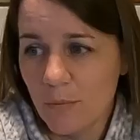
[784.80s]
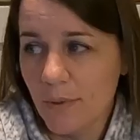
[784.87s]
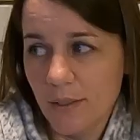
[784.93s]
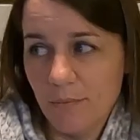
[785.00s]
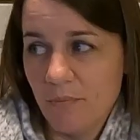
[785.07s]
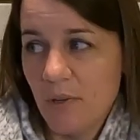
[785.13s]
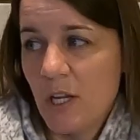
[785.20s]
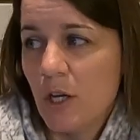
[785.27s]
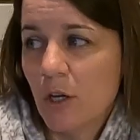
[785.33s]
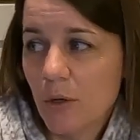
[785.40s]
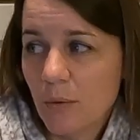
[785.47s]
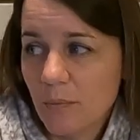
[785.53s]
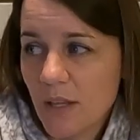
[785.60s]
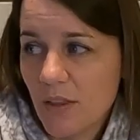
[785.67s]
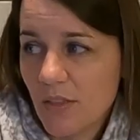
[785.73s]
but hear
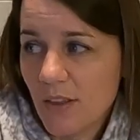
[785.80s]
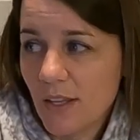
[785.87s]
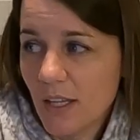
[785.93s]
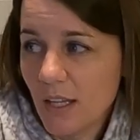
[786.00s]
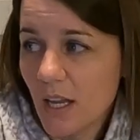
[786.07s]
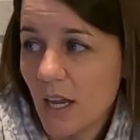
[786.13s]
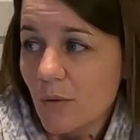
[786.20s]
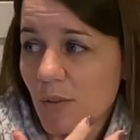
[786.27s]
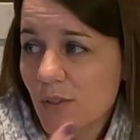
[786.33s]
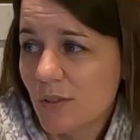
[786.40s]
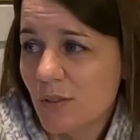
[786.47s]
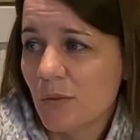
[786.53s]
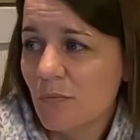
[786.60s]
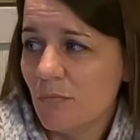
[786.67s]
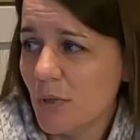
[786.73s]
me thinking I
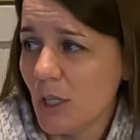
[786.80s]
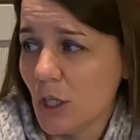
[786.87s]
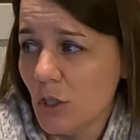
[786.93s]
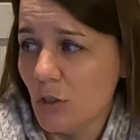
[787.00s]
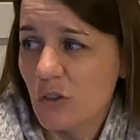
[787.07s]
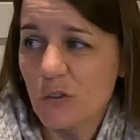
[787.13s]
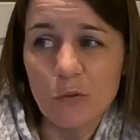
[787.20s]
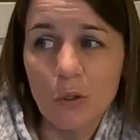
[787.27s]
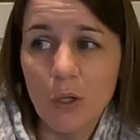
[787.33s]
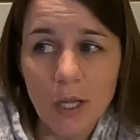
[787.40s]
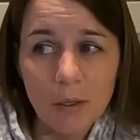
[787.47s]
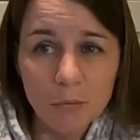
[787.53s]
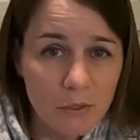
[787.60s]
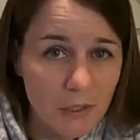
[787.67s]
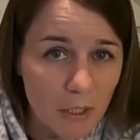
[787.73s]
was being useful. I
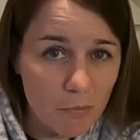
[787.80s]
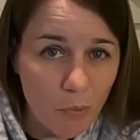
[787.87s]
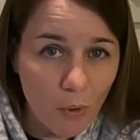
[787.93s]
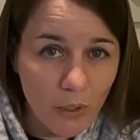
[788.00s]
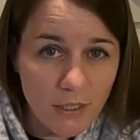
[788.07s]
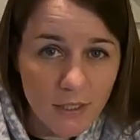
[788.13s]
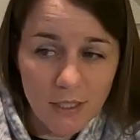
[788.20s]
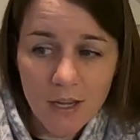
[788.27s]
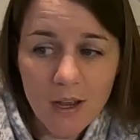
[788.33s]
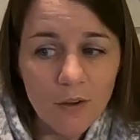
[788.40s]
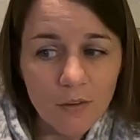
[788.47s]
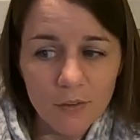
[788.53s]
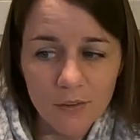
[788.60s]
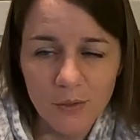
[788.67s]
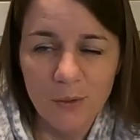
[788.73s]
was like pointing
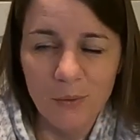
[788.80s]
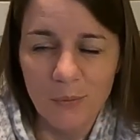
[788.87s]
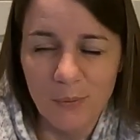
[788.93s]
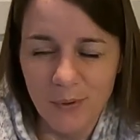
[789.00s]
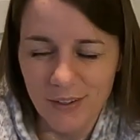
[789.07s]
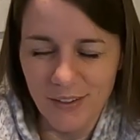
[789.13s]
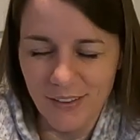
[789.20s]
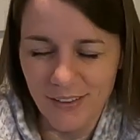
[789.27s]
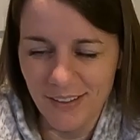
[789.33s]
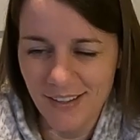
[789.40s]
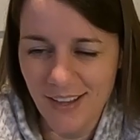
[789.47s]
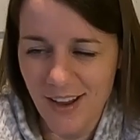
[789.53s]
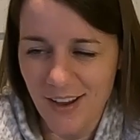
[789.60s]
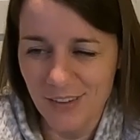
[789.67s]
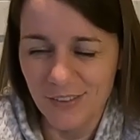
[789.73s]
out one of the
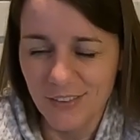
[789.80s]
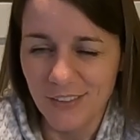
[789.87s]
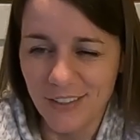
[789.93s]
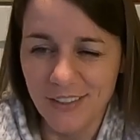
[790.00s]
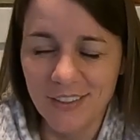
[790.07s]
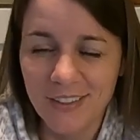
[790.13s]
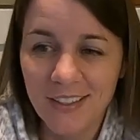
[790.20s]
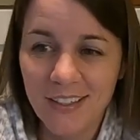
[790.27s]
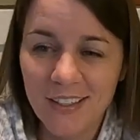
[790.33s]
cattle, and